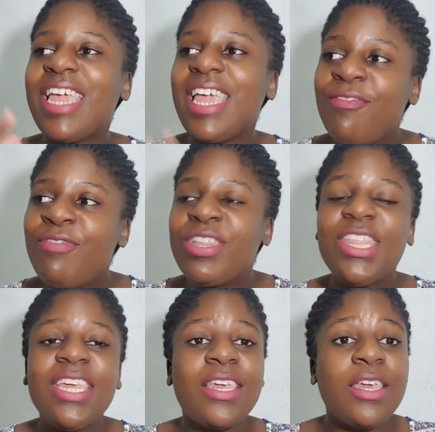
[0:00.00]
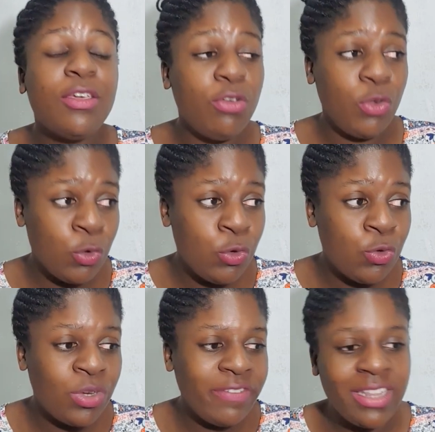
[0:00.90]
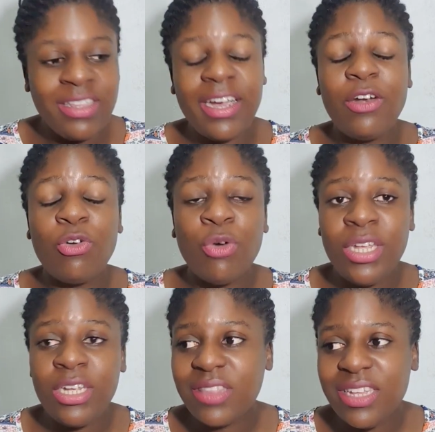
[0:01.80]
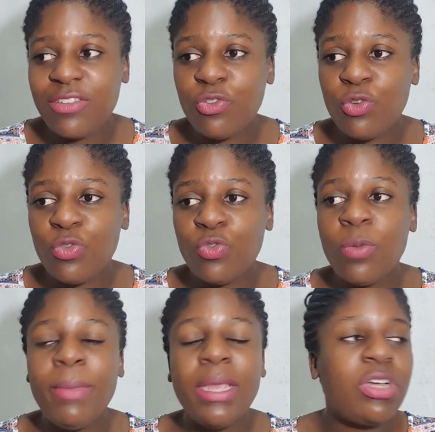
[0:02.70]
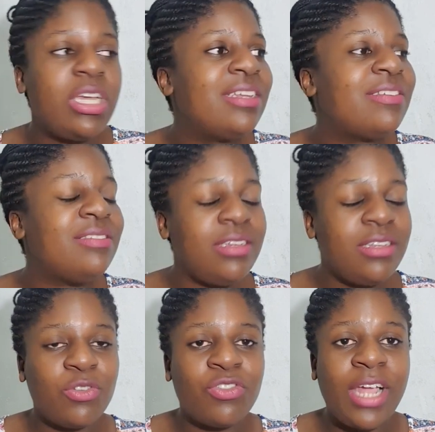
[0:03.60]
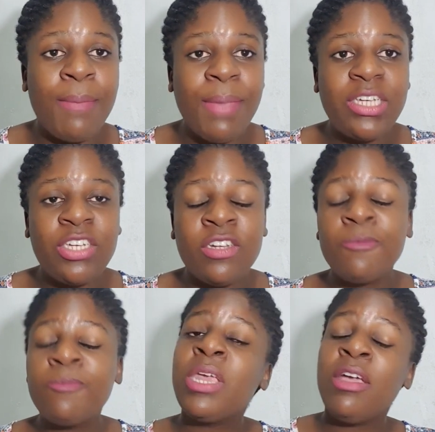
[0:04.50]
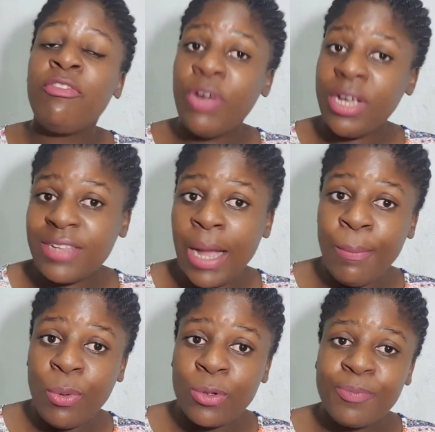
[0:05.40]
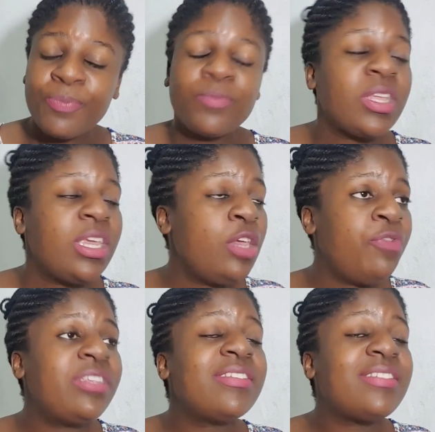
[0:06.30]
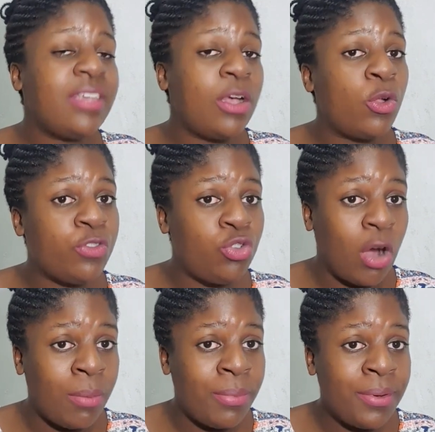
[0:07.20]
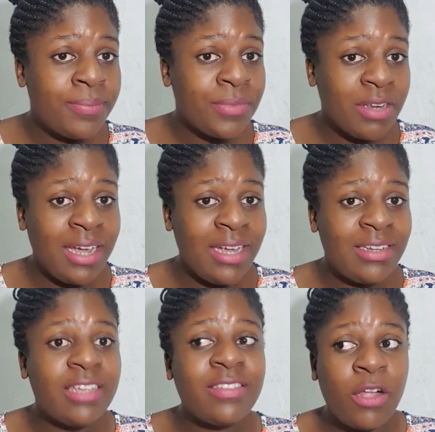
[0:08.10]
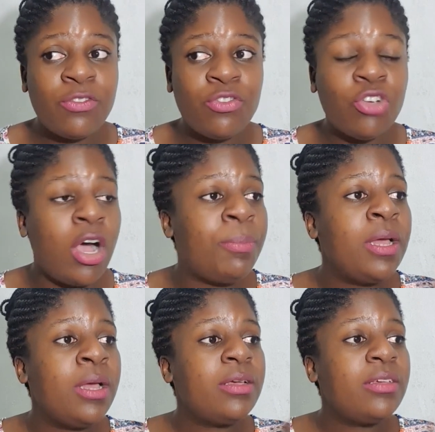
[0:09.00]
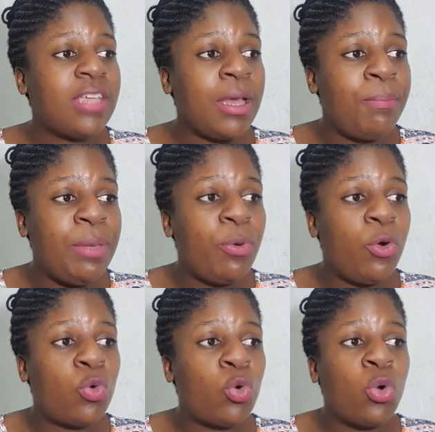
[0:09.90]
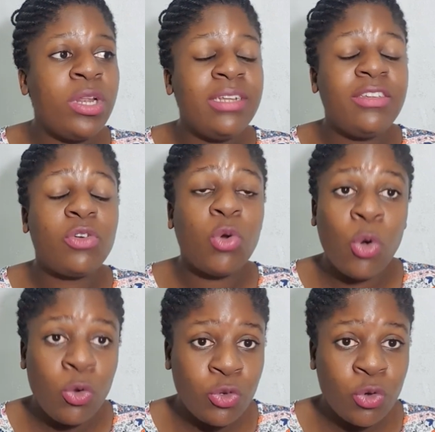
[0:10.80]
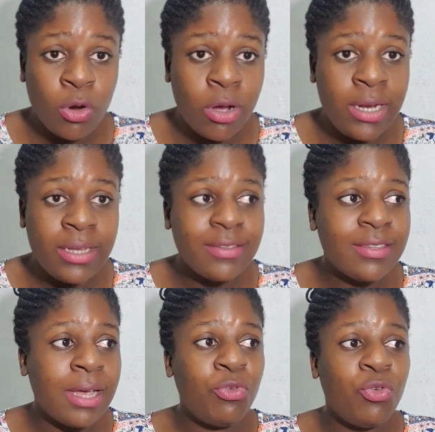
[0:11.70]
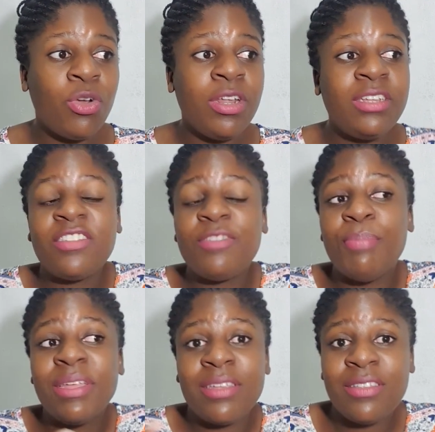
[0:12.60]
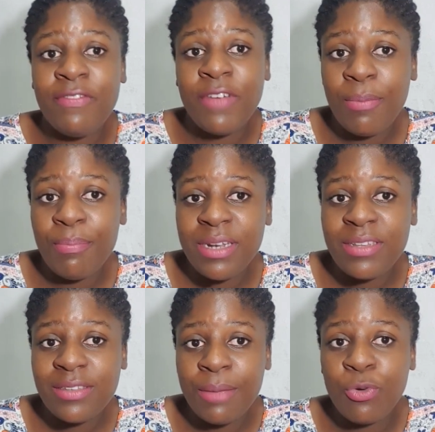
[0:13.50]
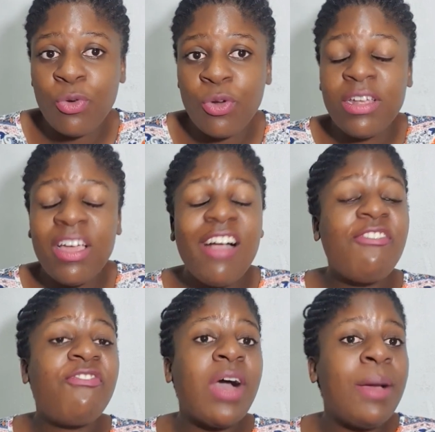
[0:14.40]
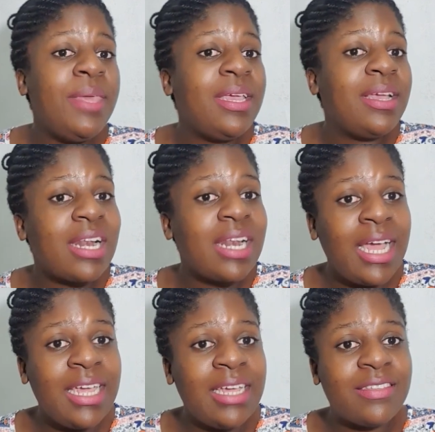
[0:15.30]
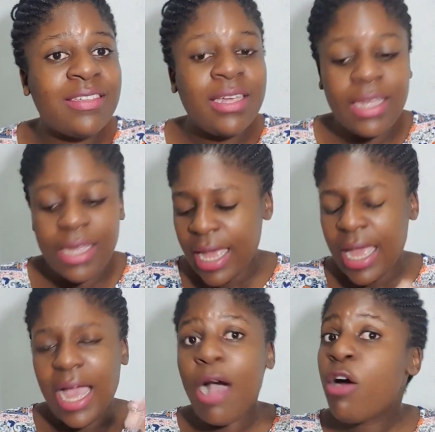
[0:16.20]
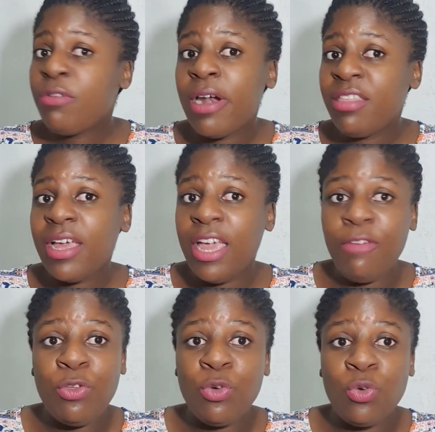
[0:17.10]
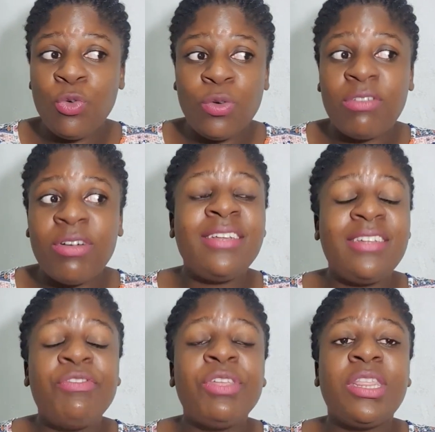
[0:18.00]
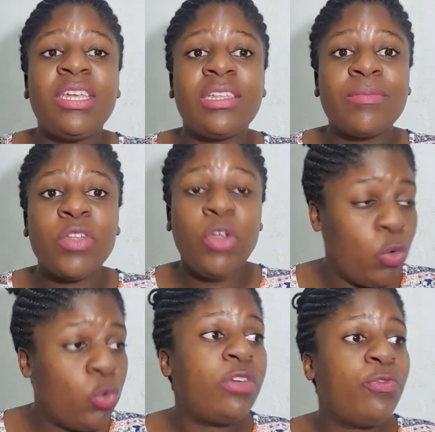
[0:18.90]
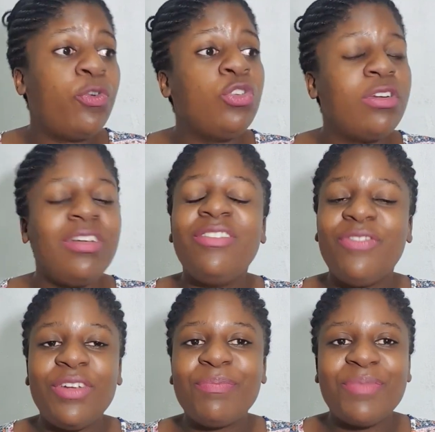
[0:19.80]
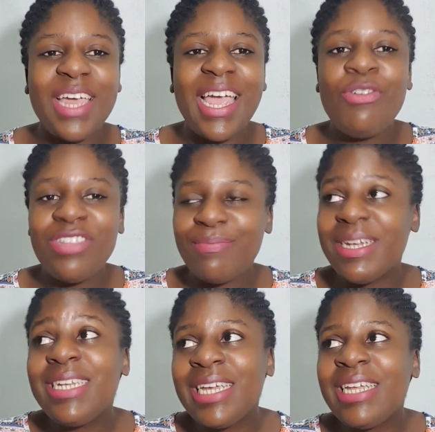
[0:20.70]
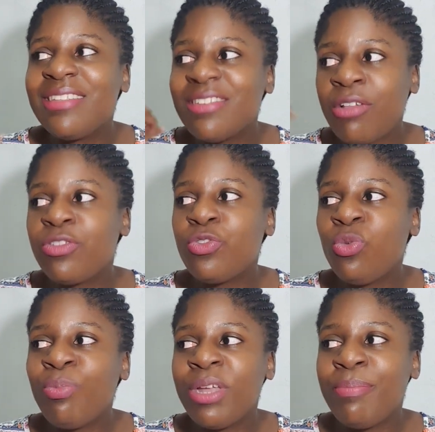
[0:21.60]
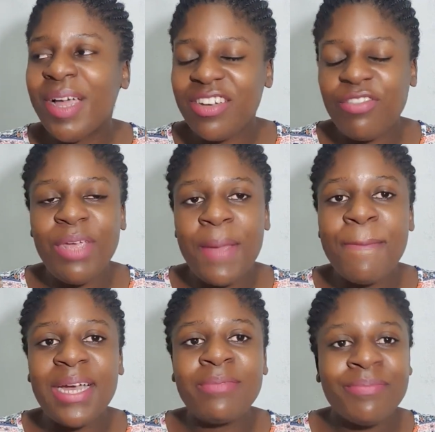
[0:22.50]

everything you do, even the annoying things you do. Make sure it is detailed, right? I mentioned, for example, if it's a sales job, right? A sales job, some people call it cold calling, some call it just business development, some call it farming clients. I would rather have you write everything looking for new. I know it's mundane, it sounds stupid, but remember,